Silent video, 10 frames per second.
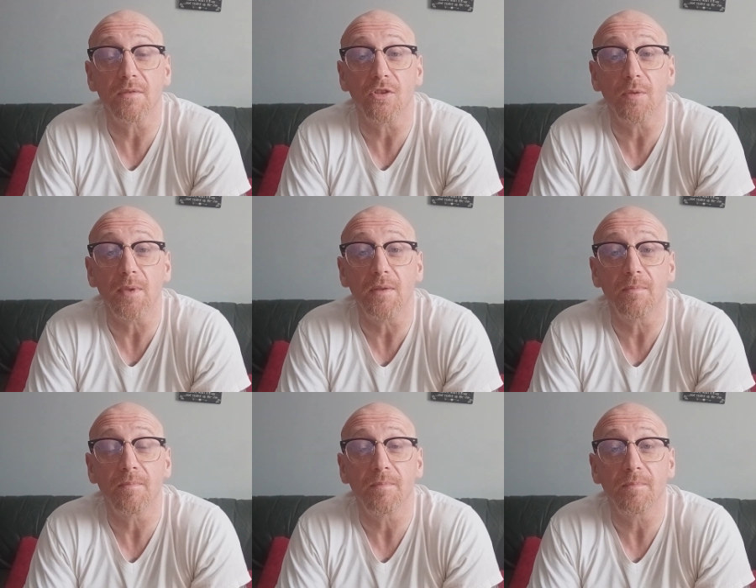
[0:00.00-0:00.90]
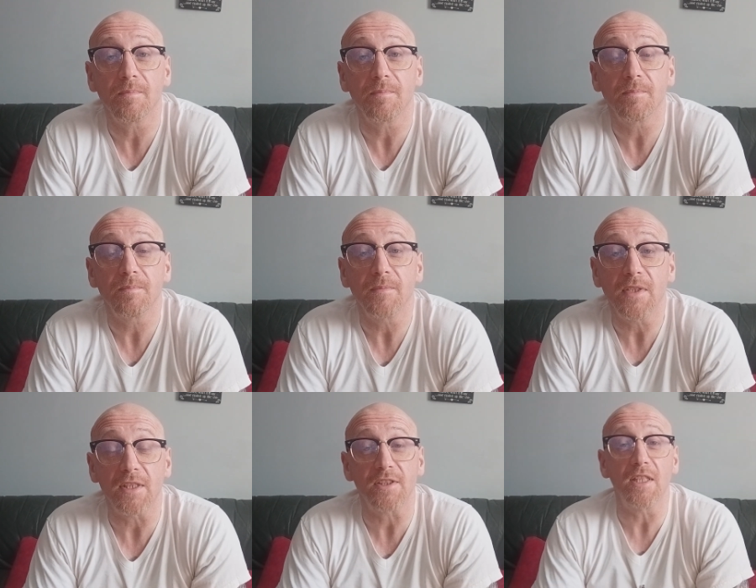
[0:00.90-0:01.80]
Do you know what I mean?
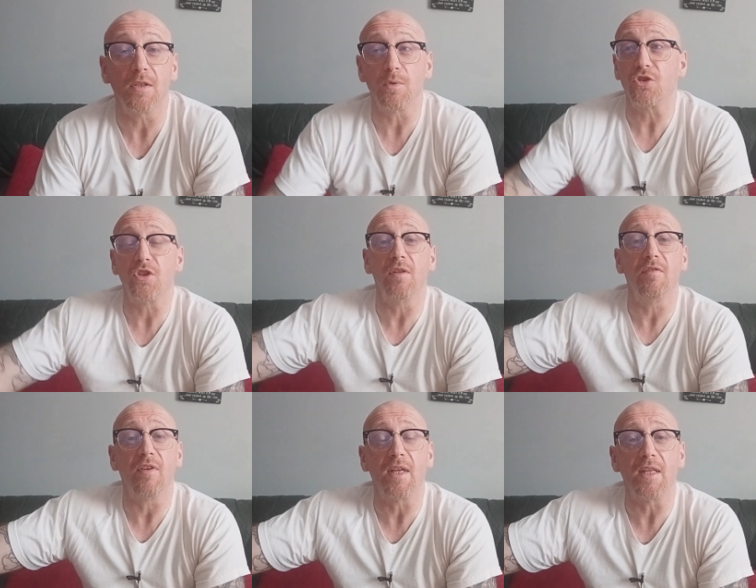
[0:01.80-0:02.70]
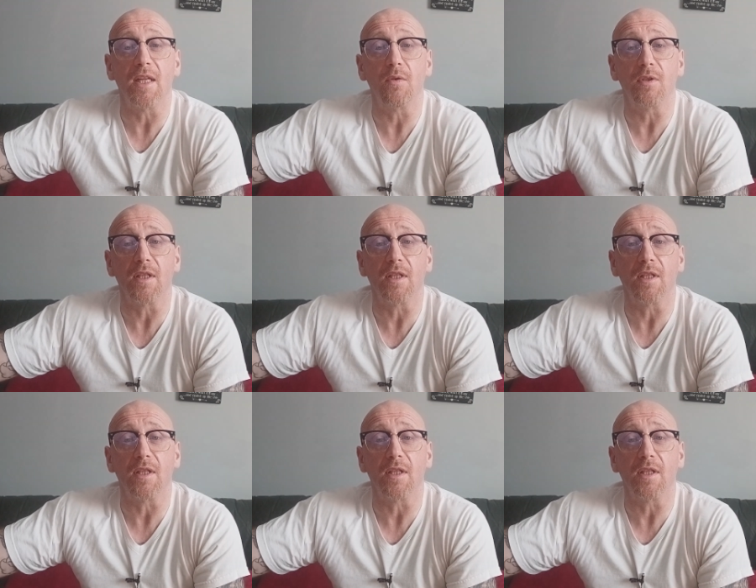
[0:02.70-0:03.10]
You see it with Sinn Féin now.